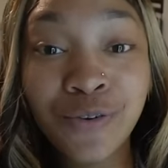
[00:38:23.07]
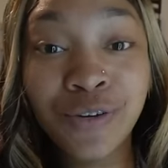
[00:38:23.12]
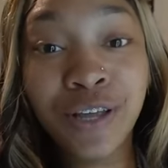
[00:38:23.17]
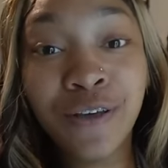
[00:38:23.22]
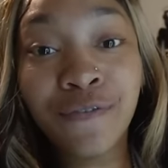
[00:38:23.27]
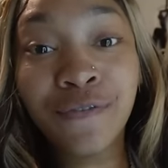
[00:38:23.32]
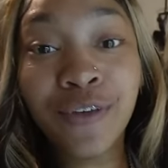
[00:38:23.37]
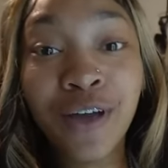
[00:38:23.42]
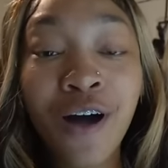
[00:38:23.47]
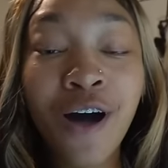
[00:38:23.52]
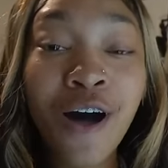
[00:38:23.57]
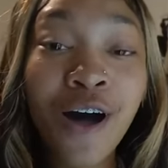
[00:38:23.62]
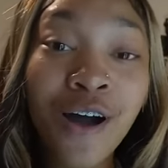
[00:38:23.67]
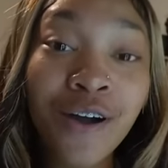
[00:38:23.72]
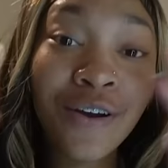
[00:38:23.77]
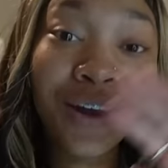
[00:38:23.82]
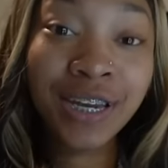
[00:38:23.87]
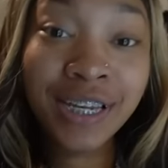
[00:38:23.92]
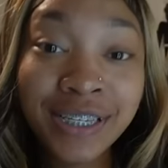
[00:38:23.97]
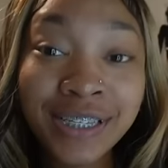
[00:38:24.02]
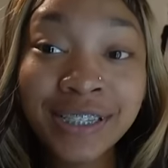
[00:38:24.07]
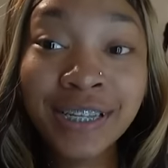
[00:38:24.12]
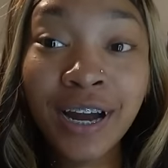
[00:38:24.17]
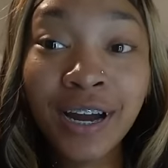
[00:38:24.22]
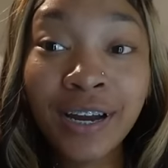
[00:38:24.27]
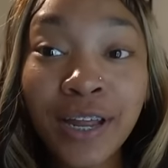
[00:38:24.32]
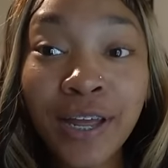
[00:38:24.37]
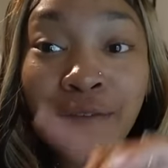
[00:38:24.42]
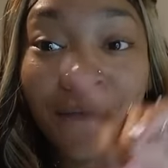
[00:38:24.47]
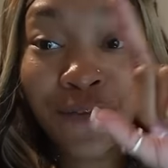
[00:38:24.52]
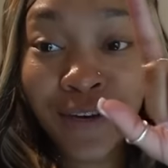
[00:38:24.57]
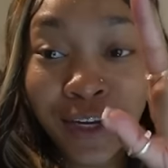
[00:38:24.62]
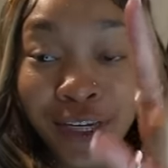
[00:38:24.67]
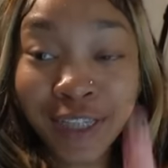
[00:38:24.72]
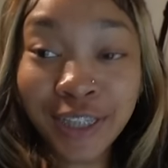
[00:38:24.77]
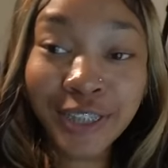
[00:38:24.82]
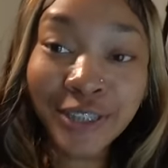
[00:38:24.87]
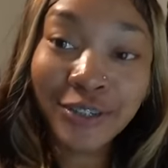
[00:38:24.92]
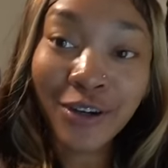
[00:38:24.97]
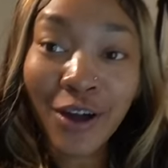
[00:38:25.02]
And if y'all already started, finish
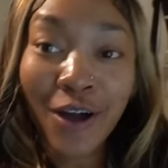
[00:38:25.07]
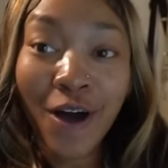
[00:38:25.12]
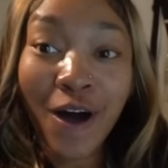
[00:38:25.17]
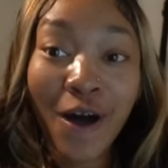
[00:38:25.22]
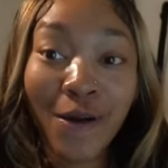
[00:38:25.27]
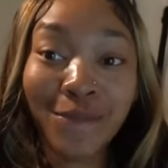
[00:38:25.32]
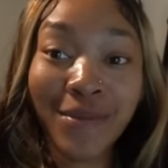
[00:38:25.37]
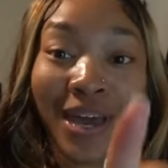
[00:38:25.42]
strong,